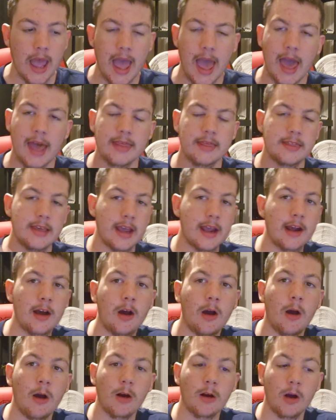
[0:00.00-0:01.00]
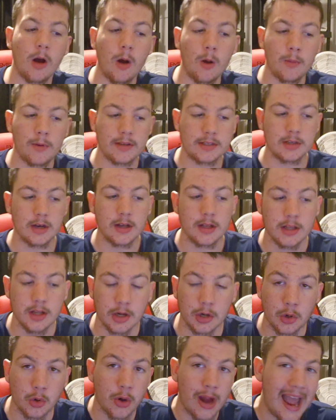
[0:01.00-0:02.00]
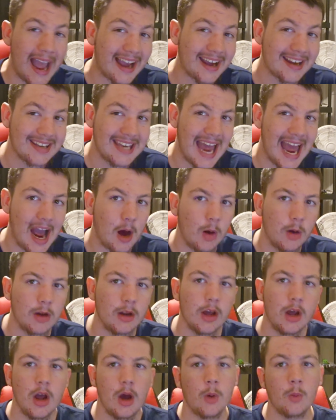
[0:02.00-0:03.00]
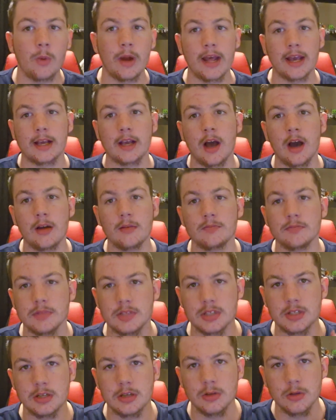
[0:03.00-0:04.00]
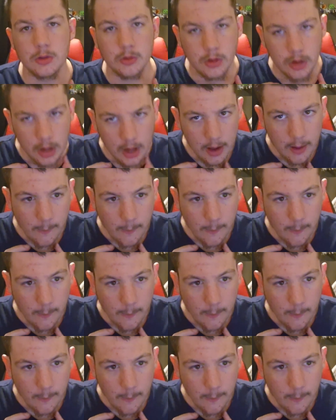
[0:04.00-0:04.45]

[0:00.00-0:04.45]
and they are always on the crackdown when it comes to